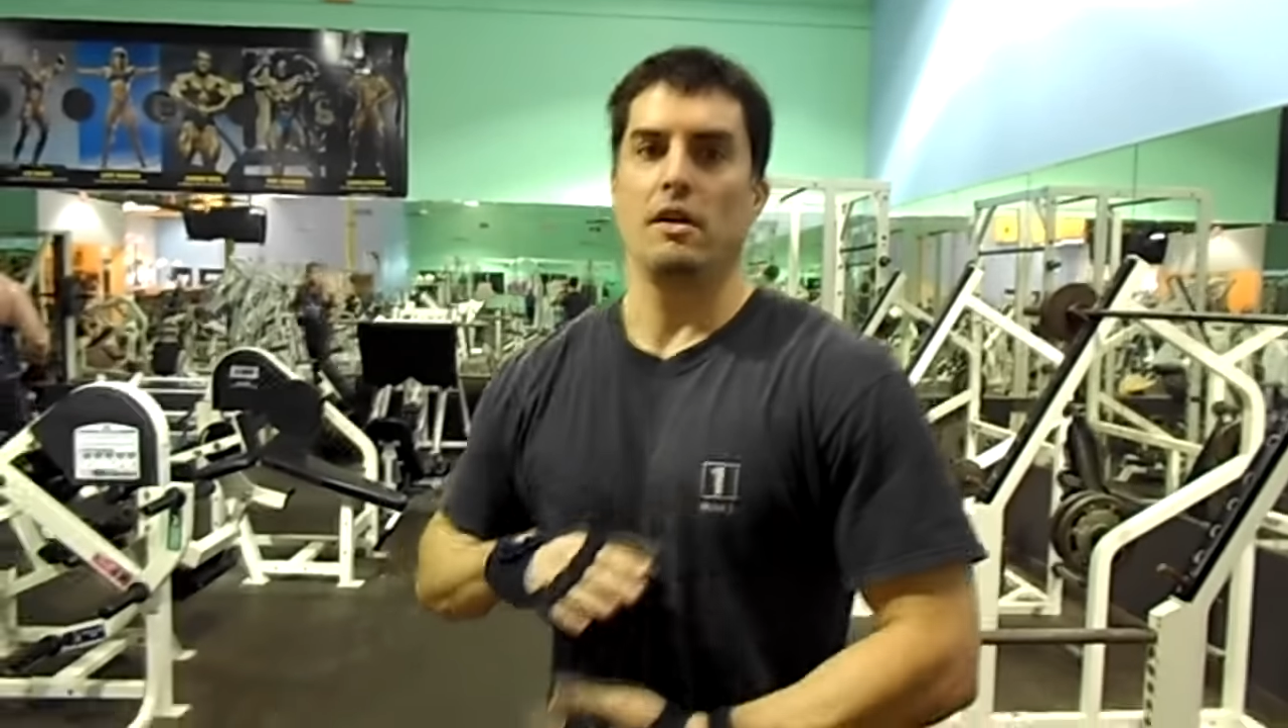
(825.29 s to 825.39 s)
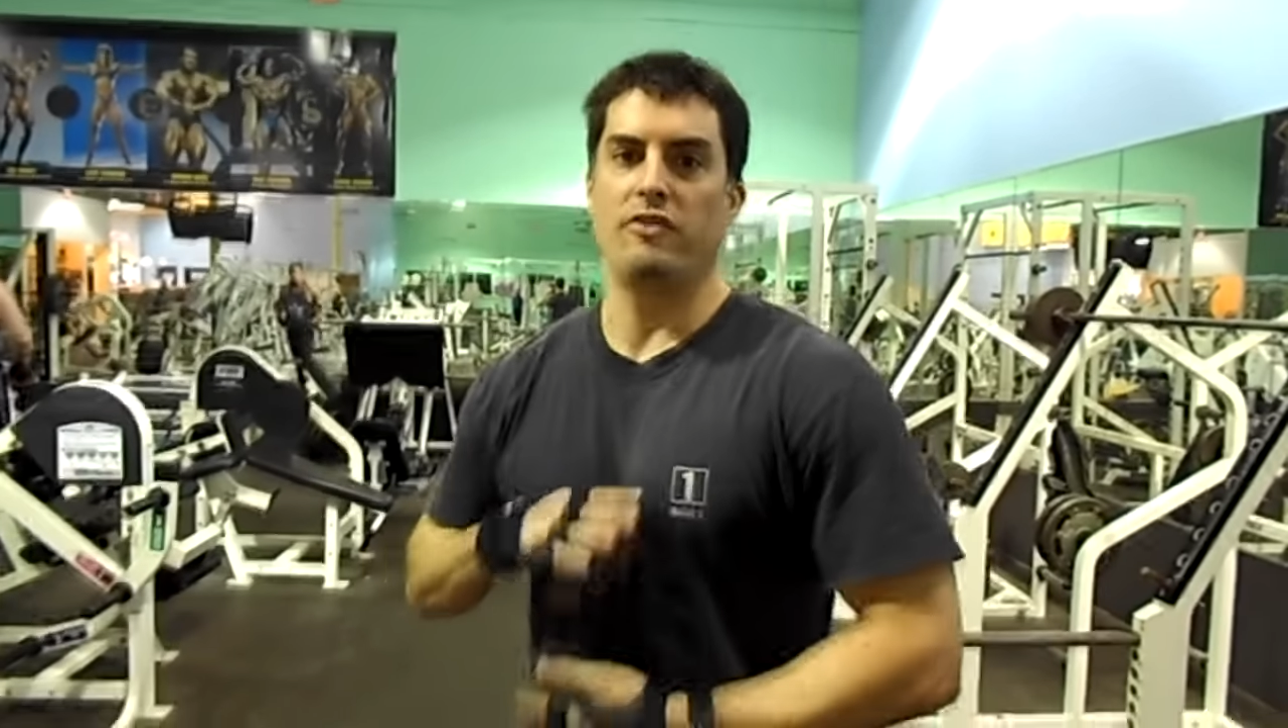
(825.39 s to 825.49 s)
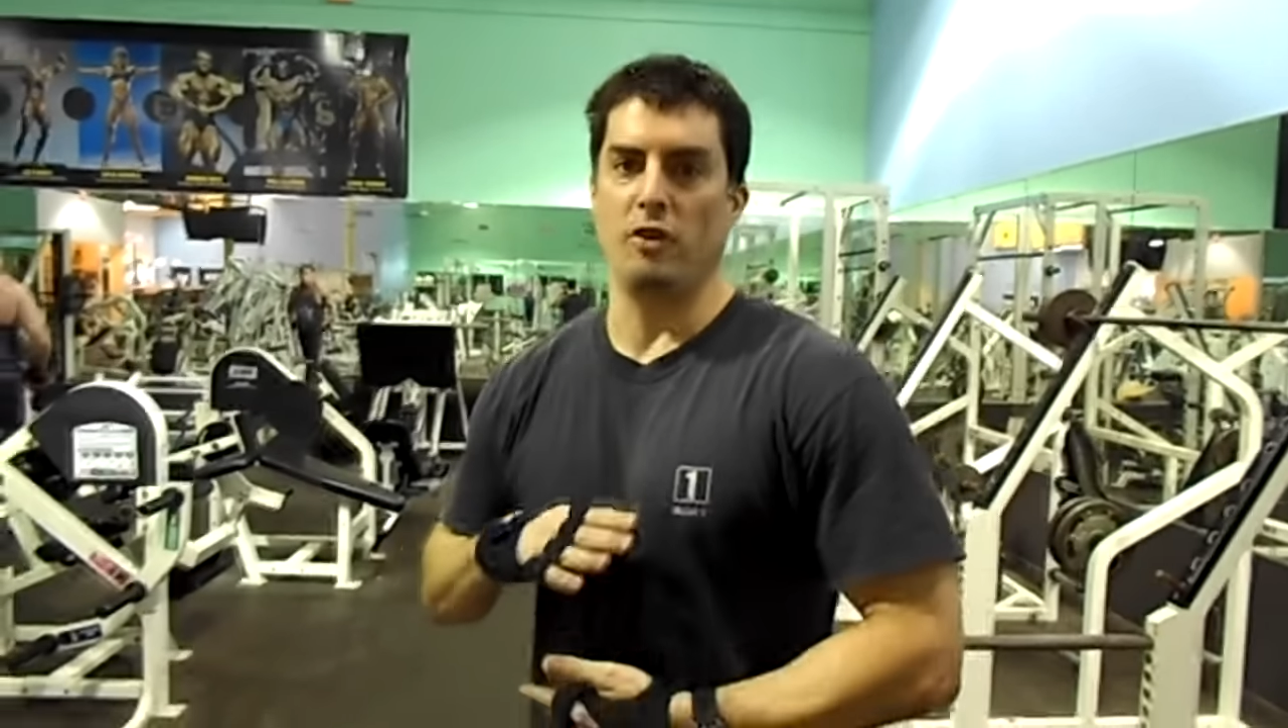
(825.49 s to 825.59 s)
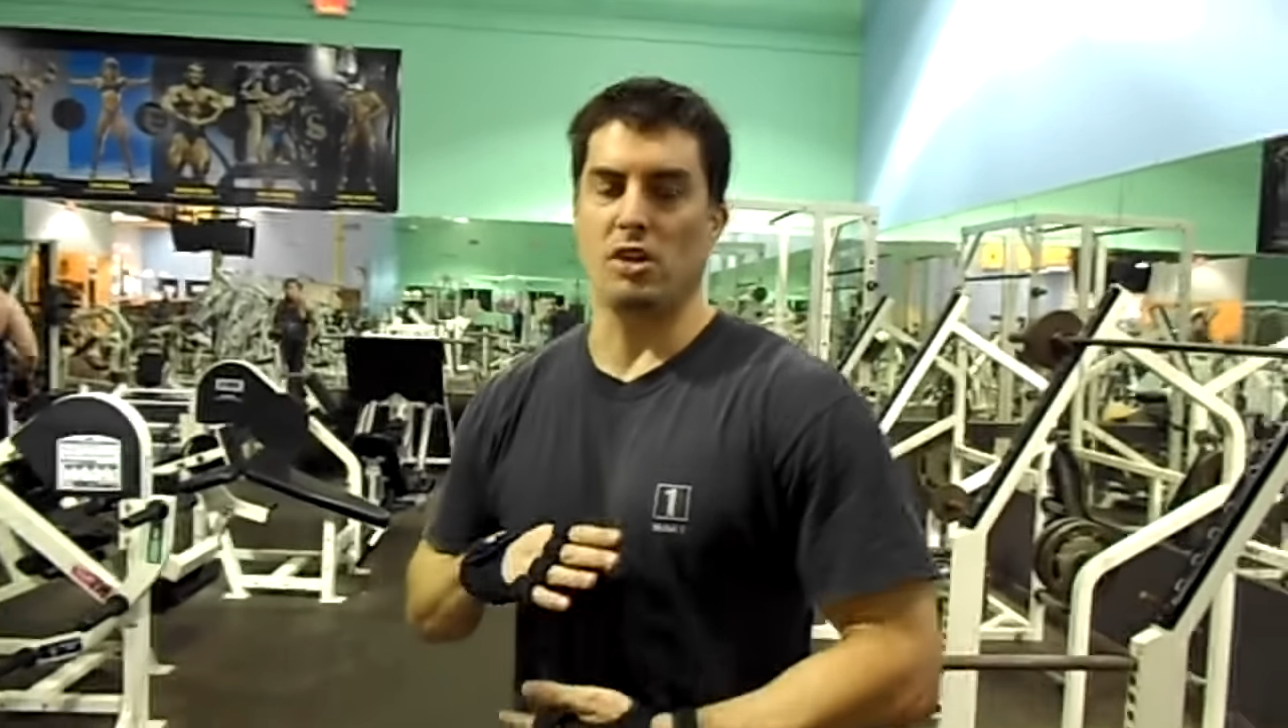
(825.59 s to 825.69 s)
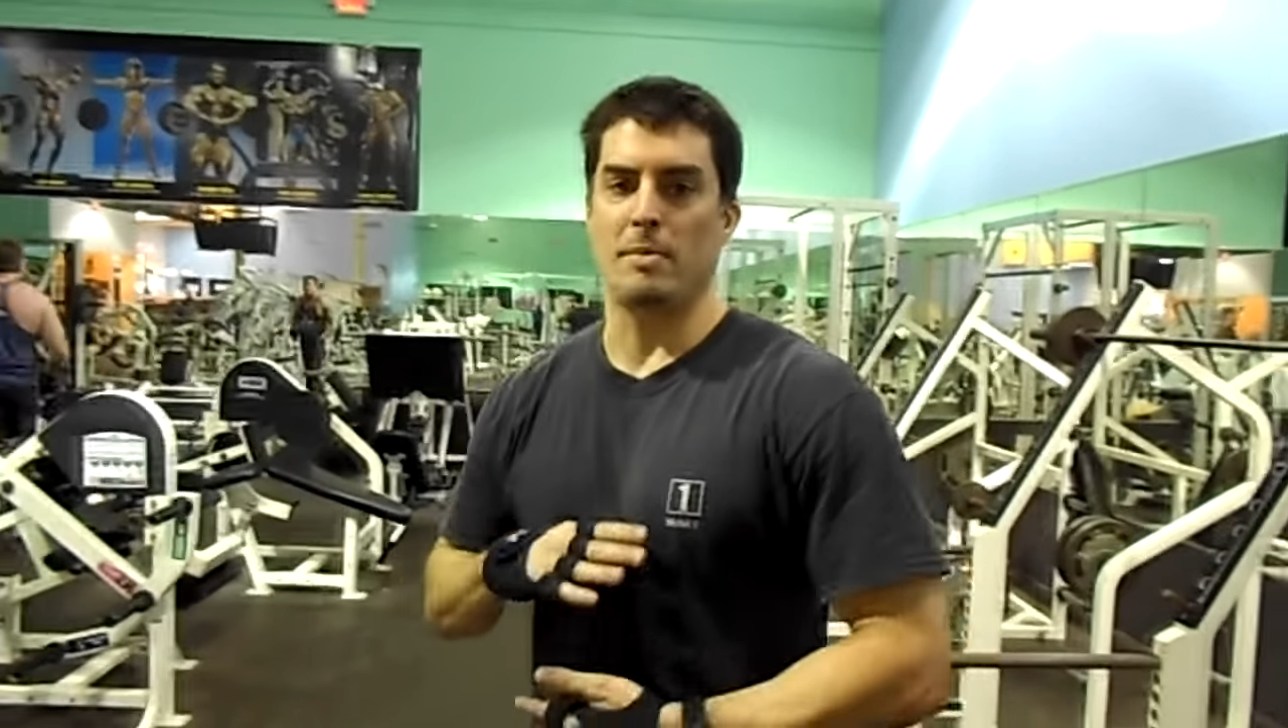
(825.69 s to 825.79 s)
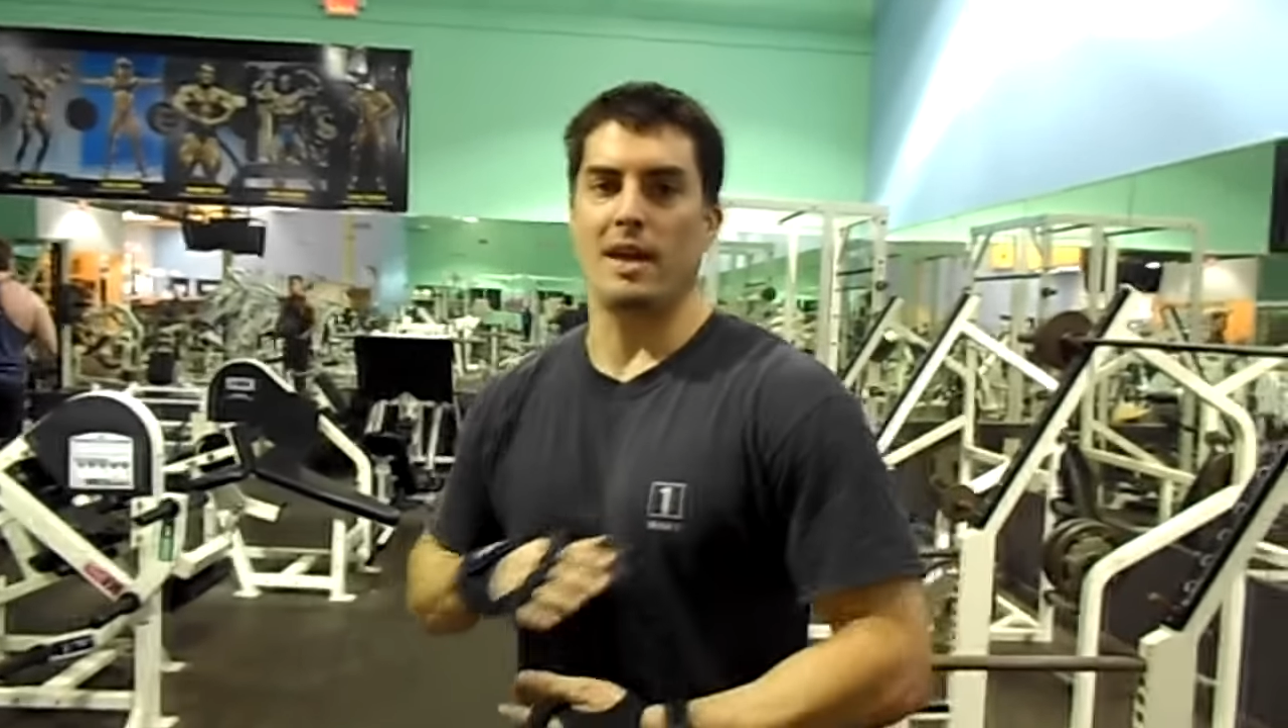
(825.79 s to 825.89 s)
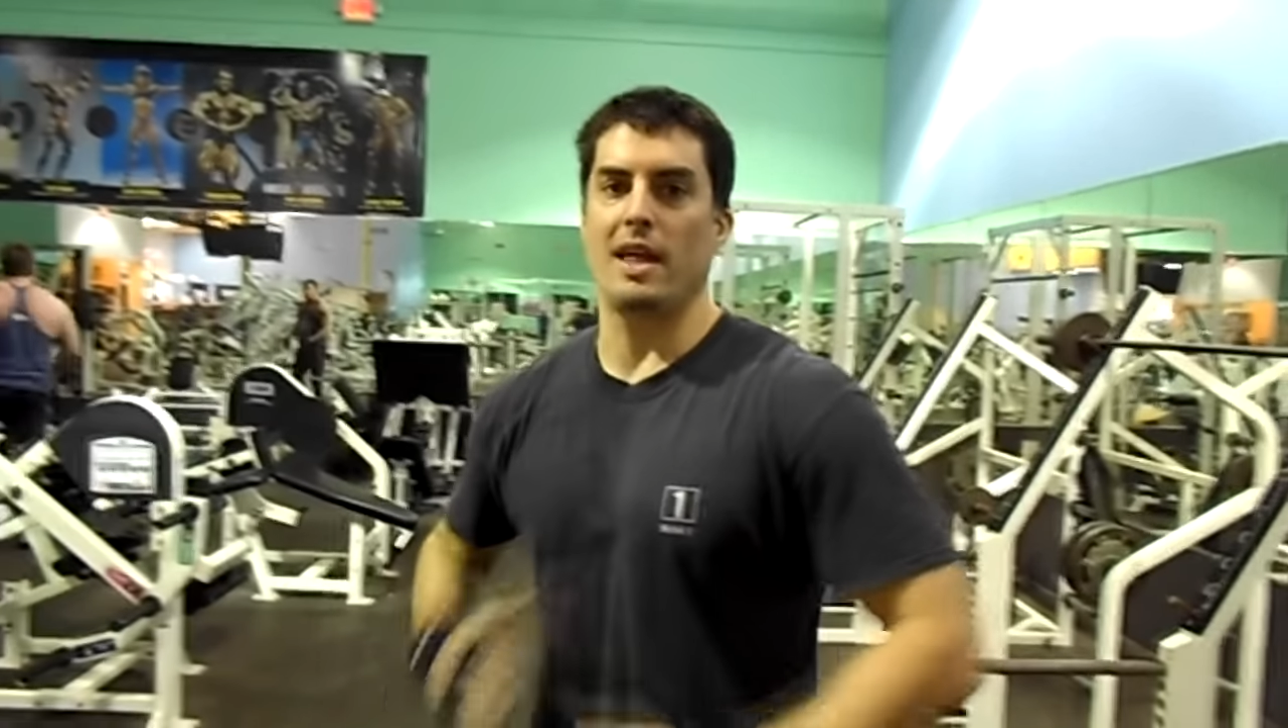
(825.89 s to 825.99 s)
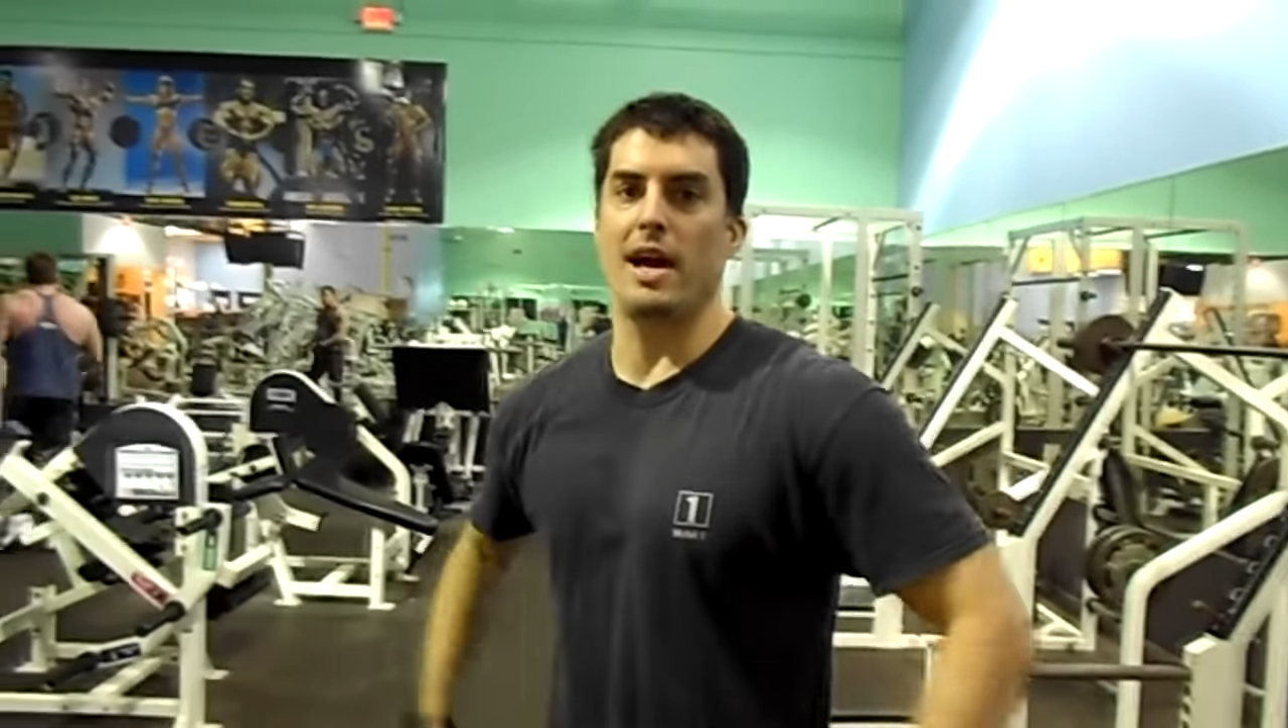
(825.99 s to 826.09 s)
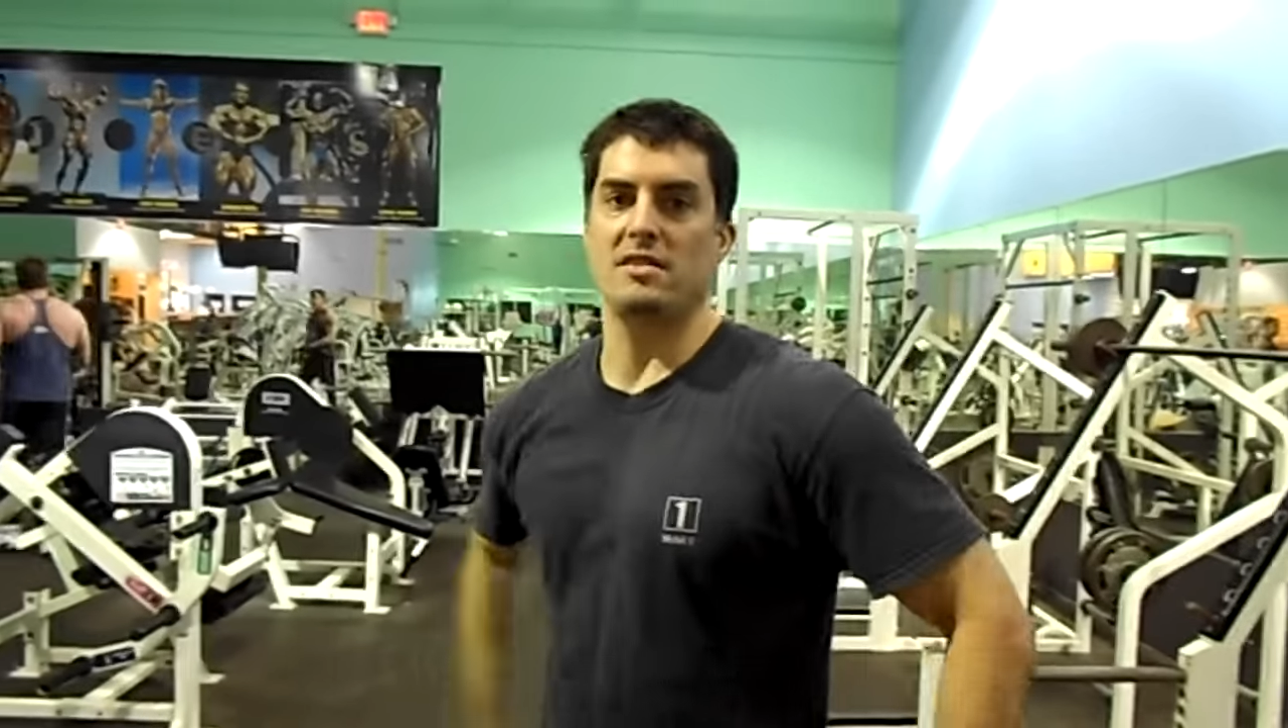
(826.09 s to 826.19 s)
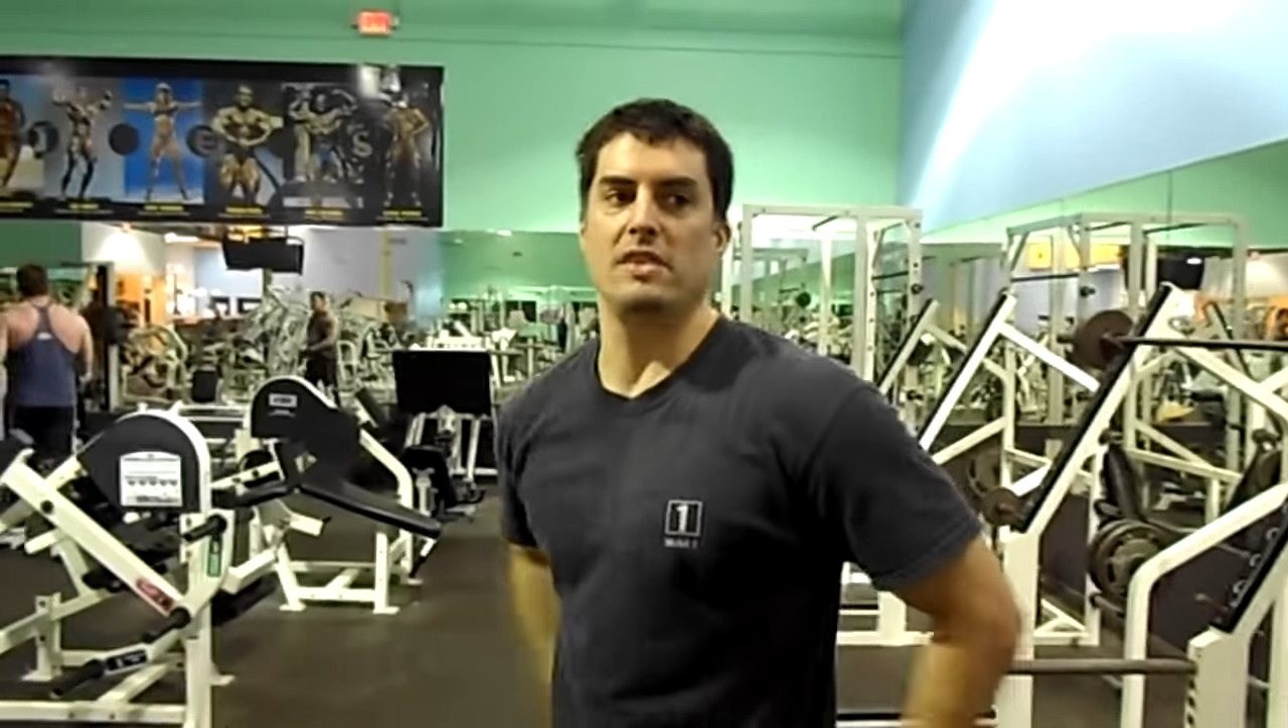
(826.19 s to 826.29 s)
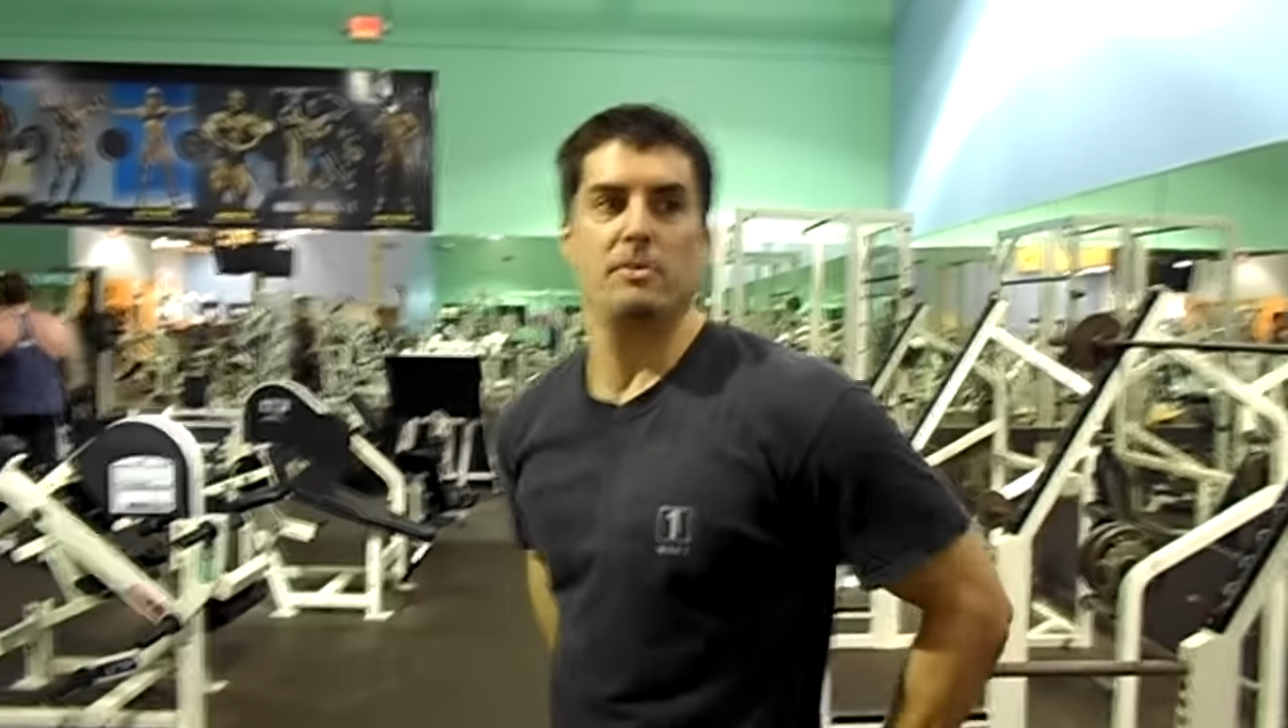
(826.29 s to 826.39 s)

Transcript: Feel it on my legs,